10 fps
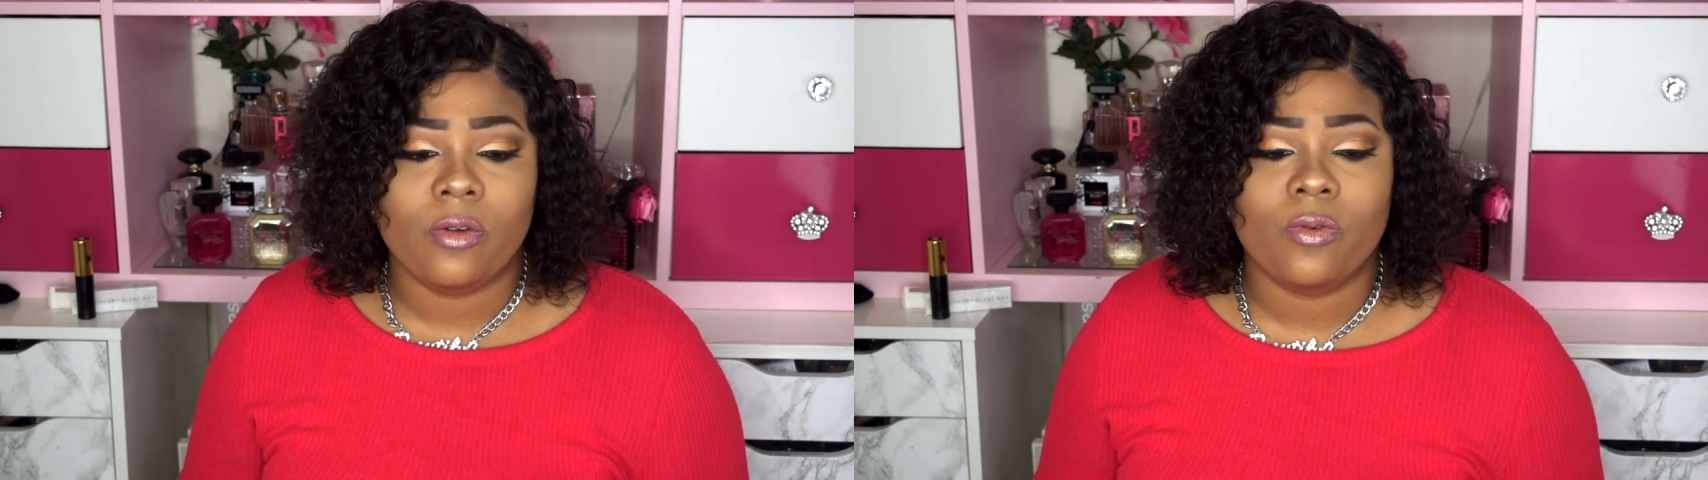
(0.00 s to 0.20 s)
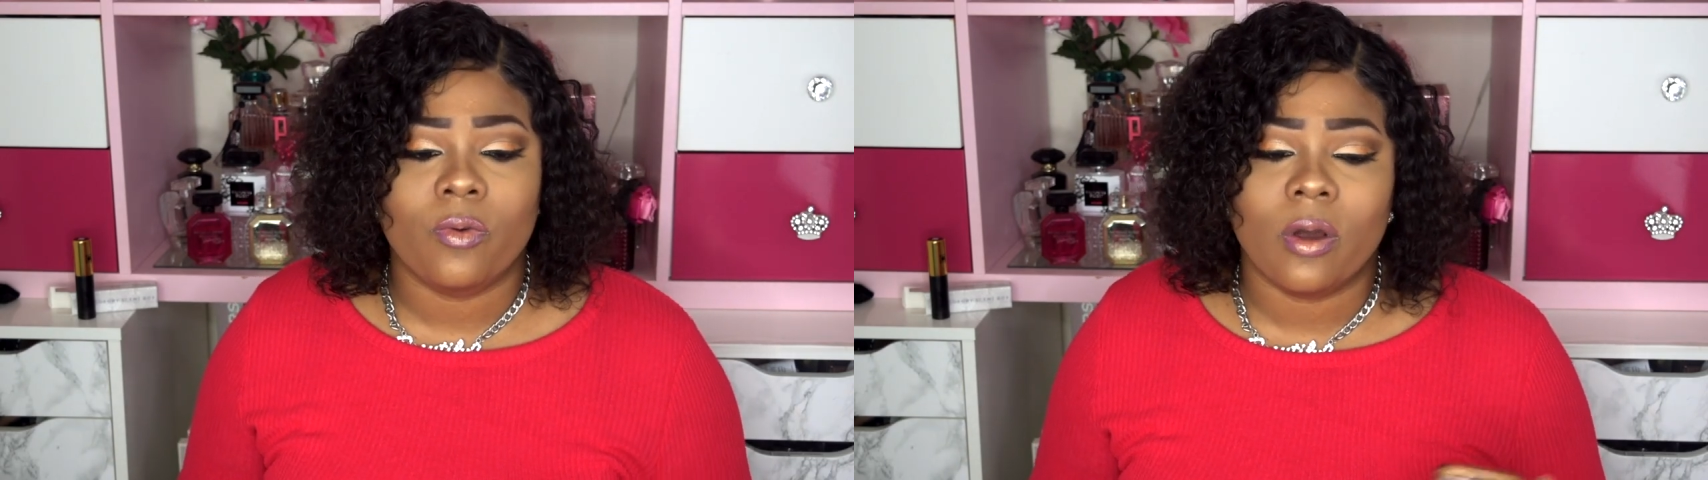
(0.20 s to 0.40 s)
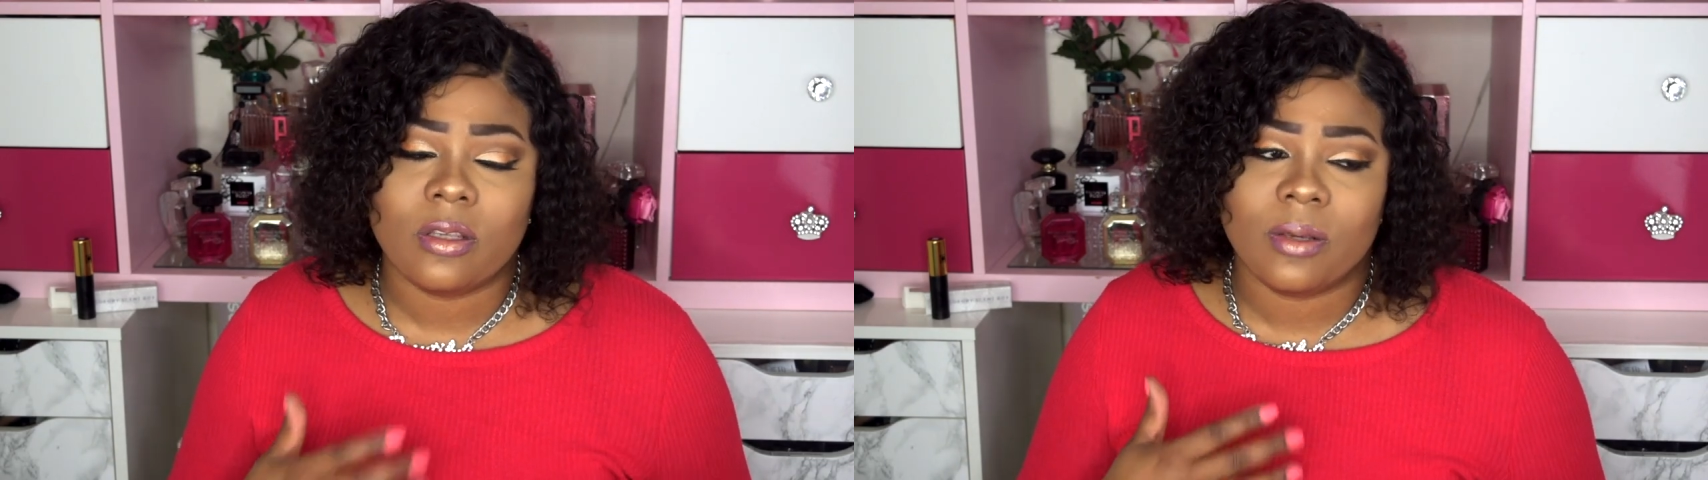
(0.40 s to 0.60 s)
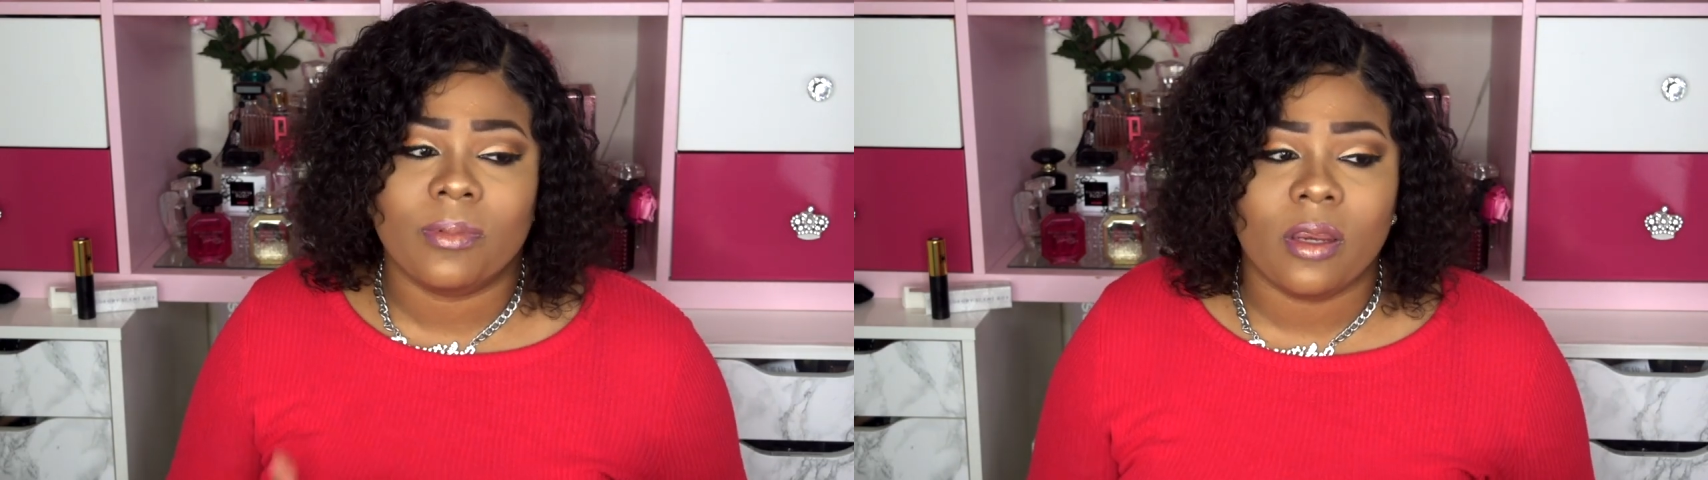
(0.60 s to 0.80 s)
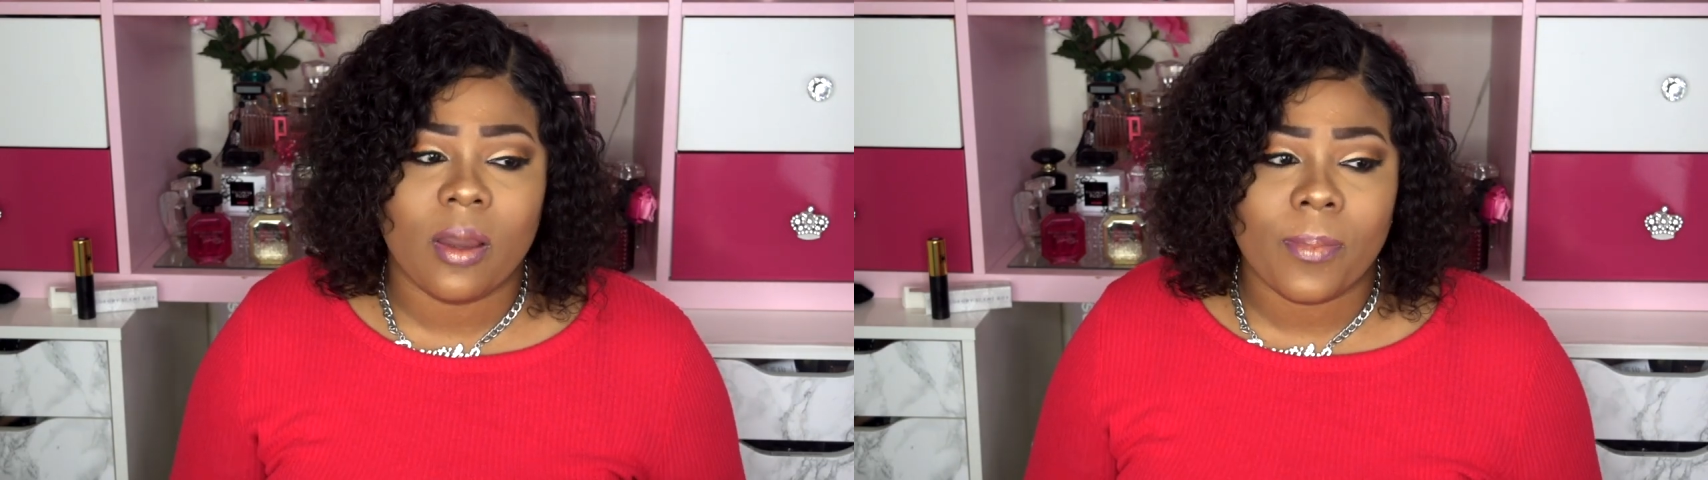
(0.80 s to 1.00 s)
you want
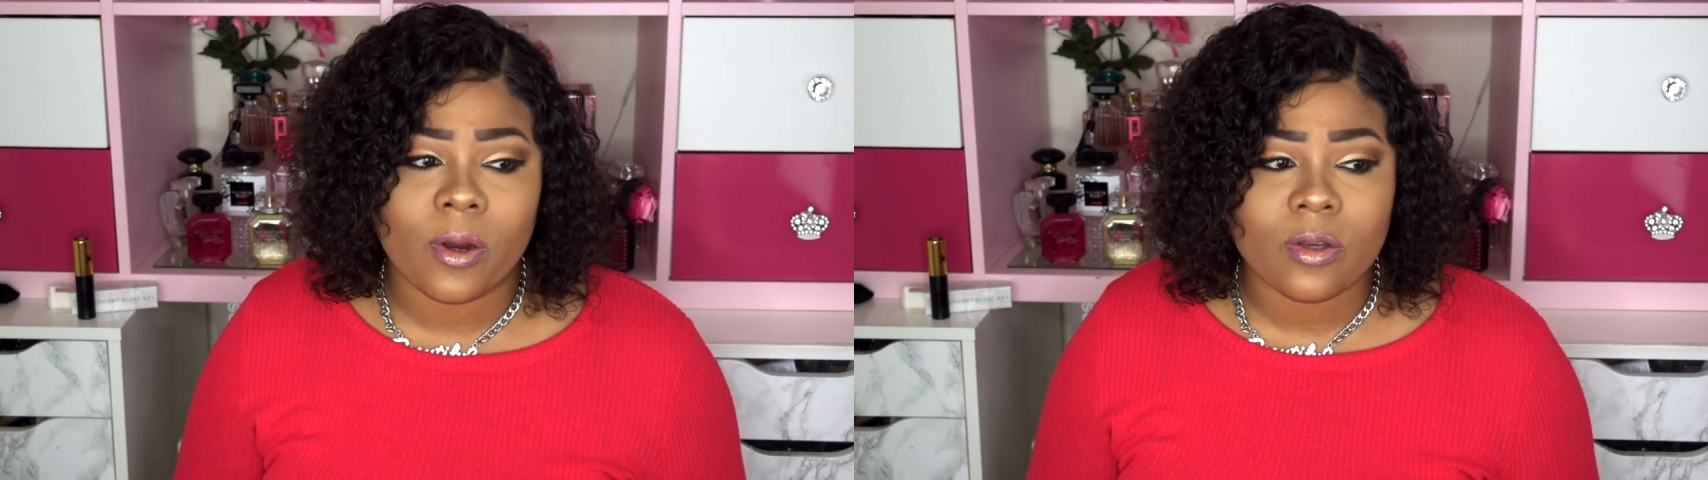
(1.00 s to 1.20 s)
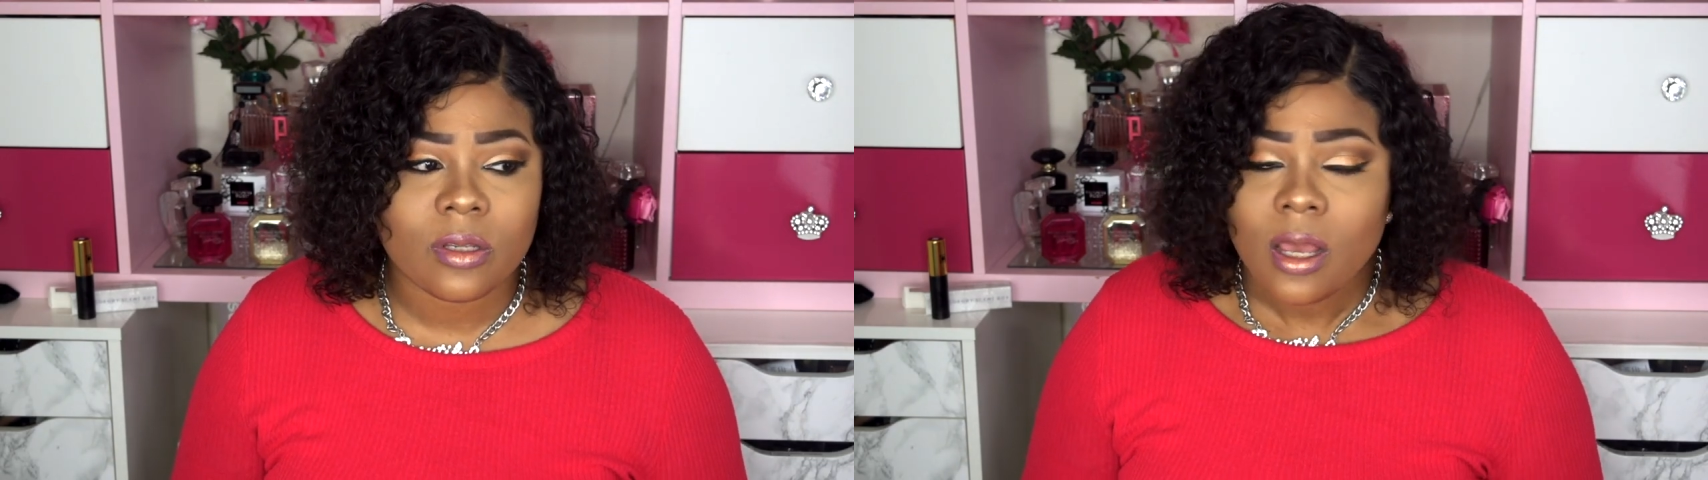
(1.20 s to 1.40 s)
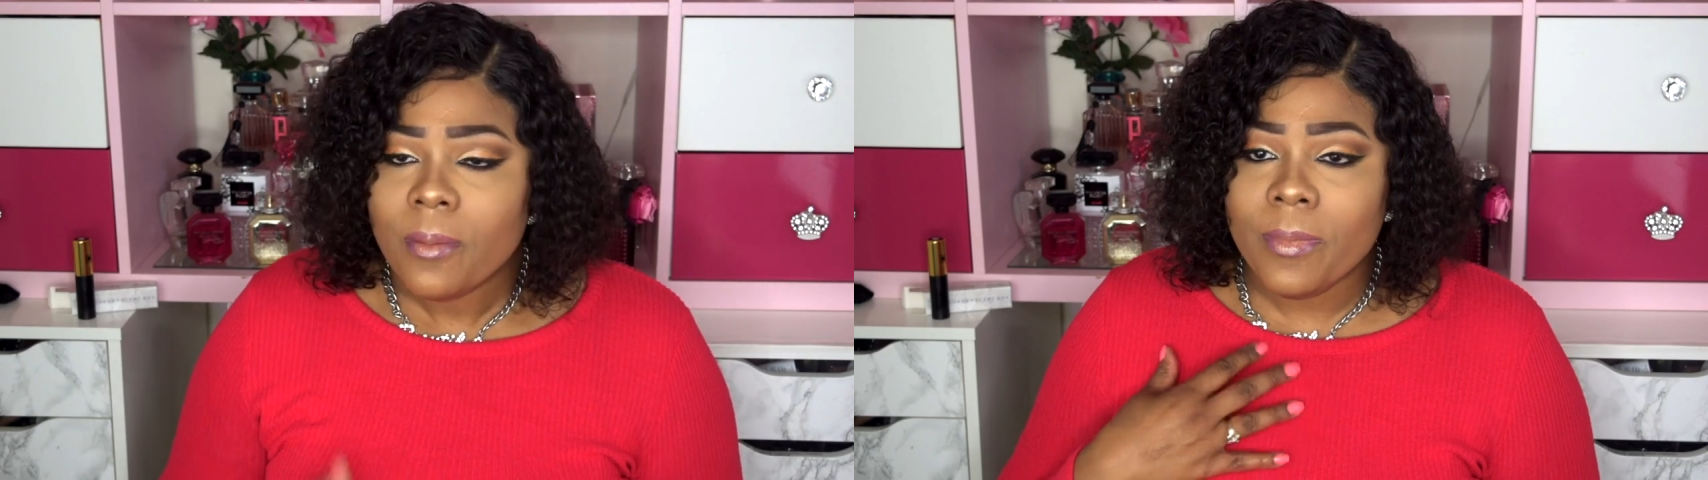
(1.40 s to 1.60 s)
something in your purse,